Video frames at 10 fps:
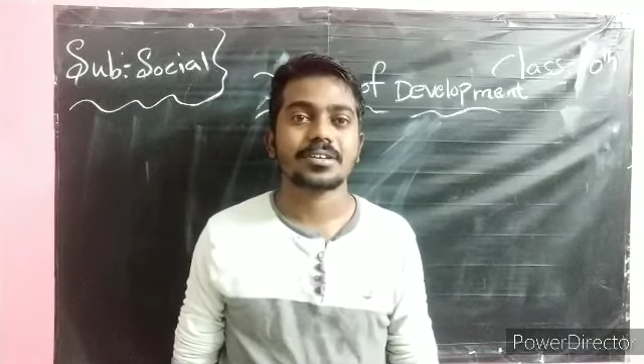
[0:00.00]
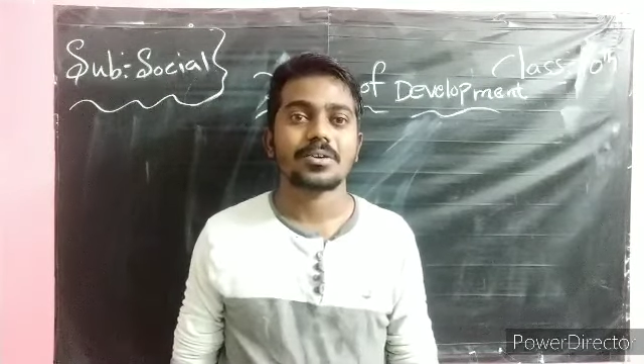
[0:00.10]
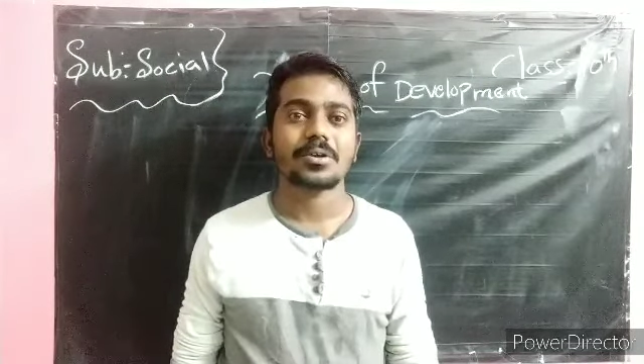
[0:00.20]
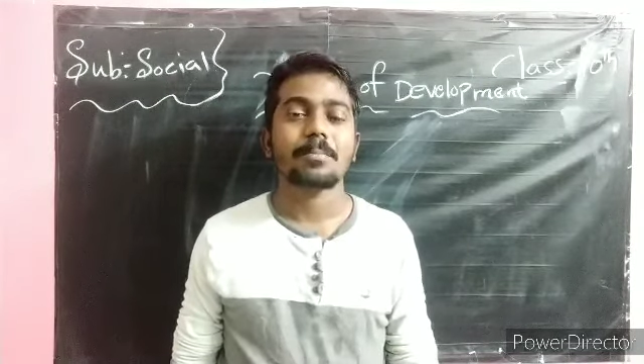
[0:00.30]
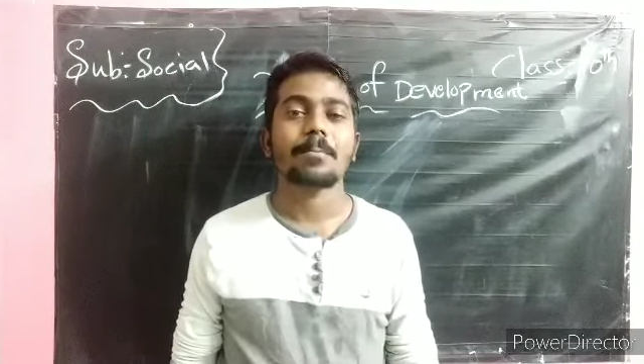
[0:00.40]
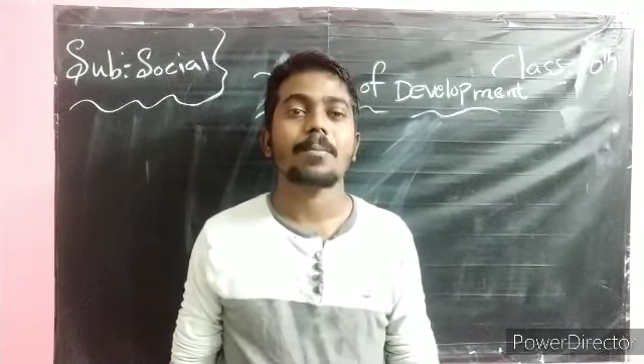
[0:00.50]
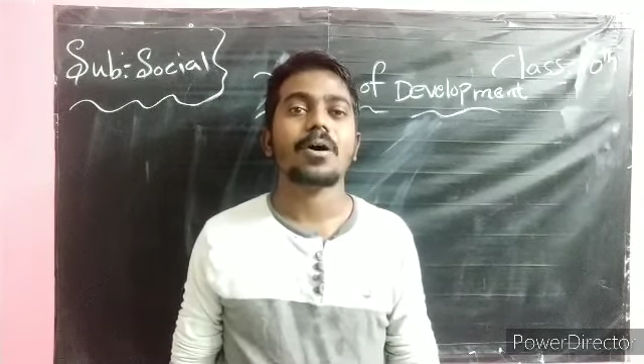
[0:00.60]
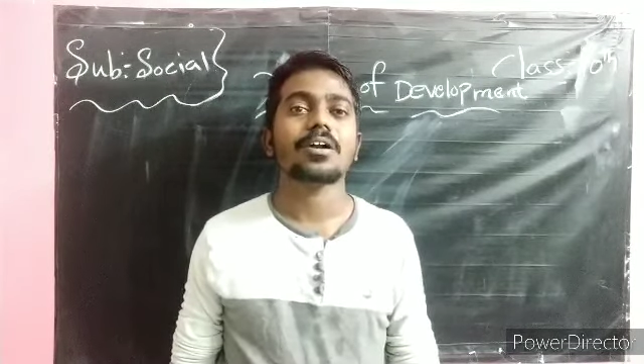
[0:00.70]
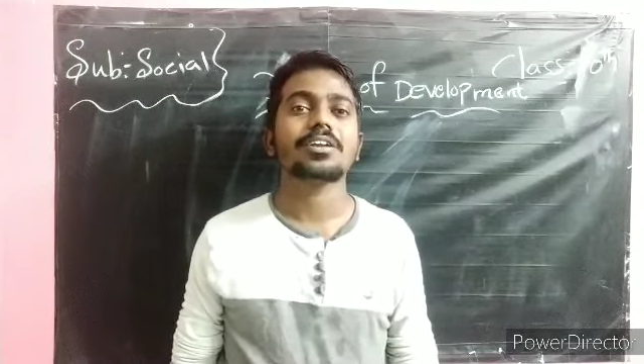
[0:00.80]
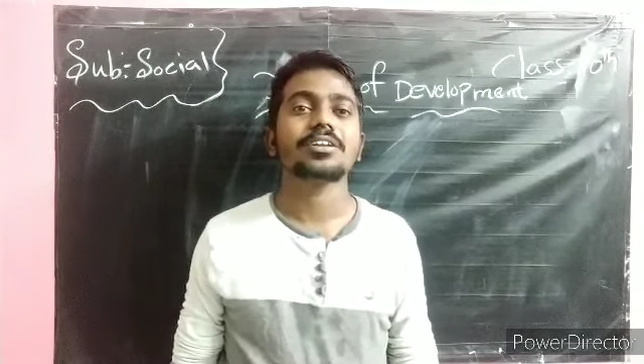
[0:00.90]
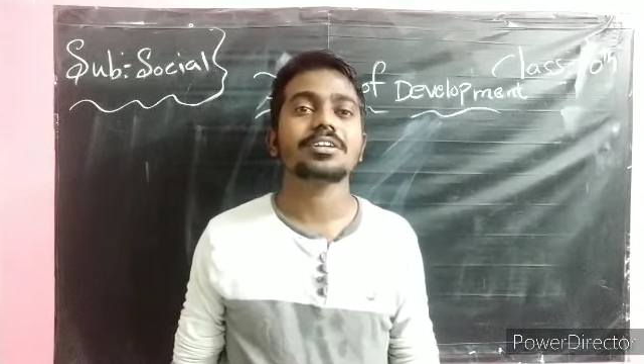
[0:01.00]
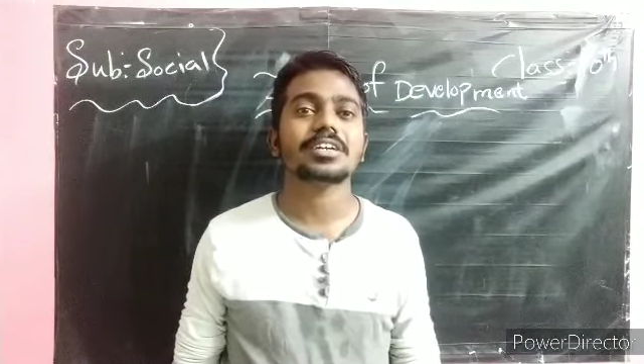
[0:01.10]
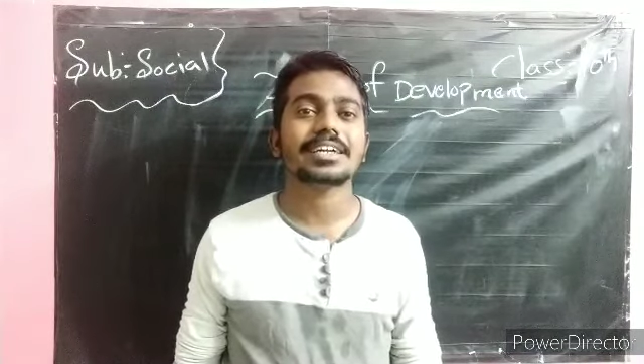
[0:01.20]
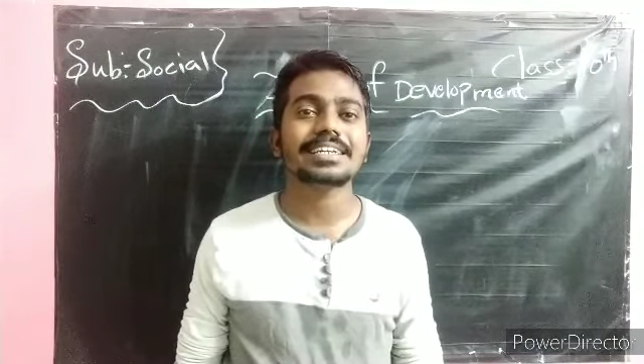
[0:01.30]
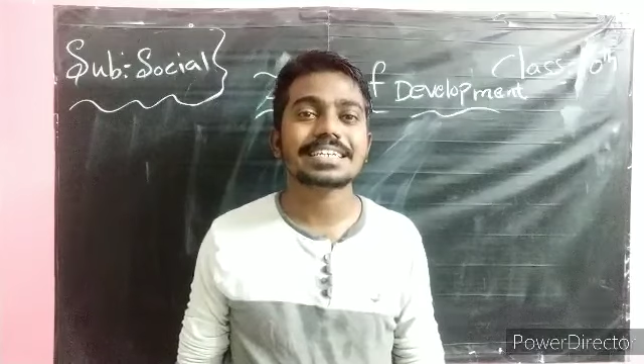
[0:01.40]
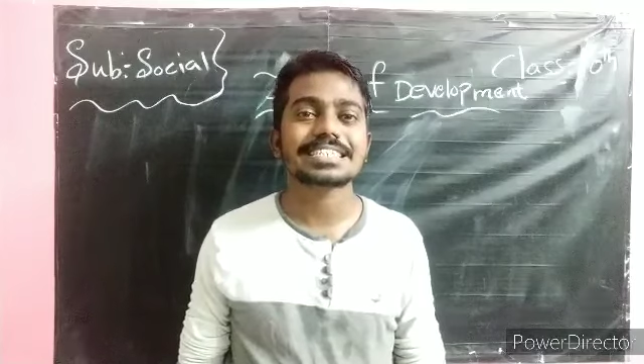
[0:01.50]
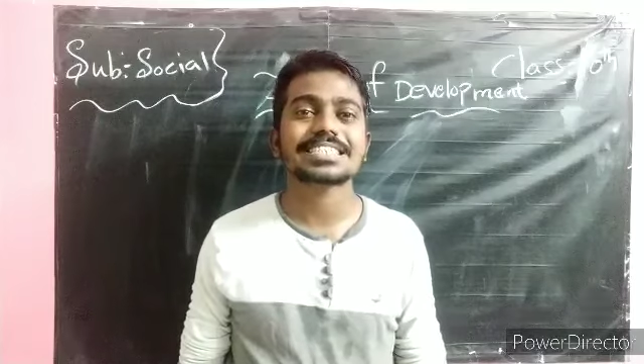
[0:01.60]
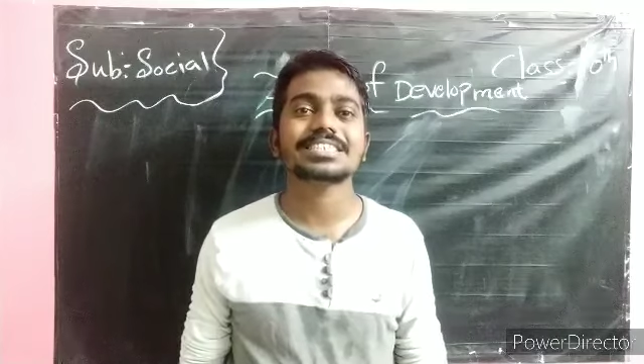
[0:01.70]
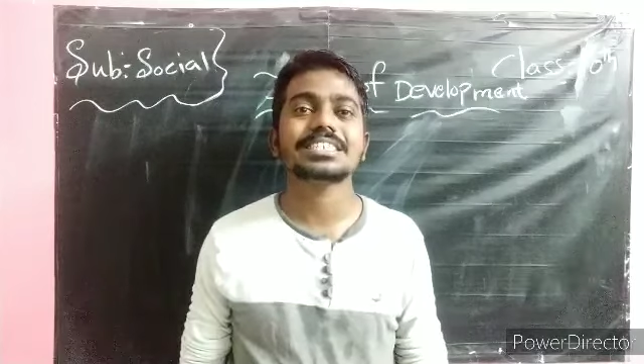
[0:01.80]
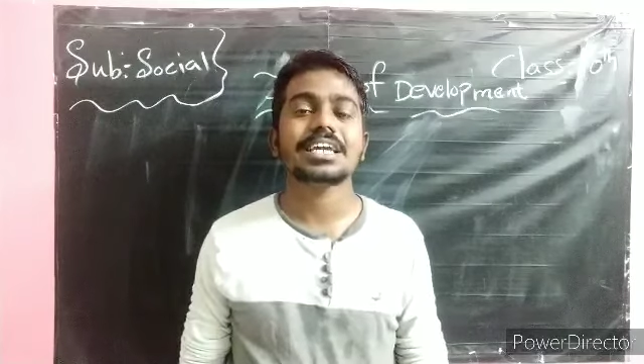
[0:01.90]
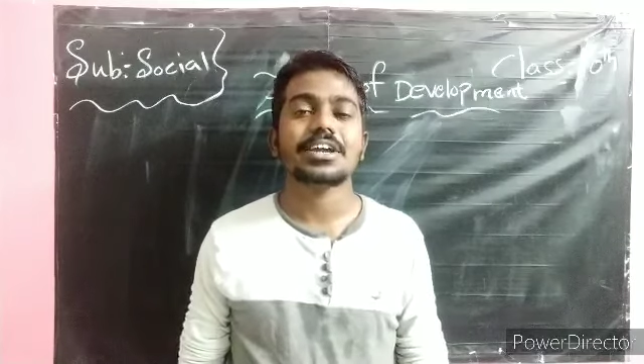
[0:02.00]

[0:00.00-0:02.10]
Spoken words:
Okay, modern industry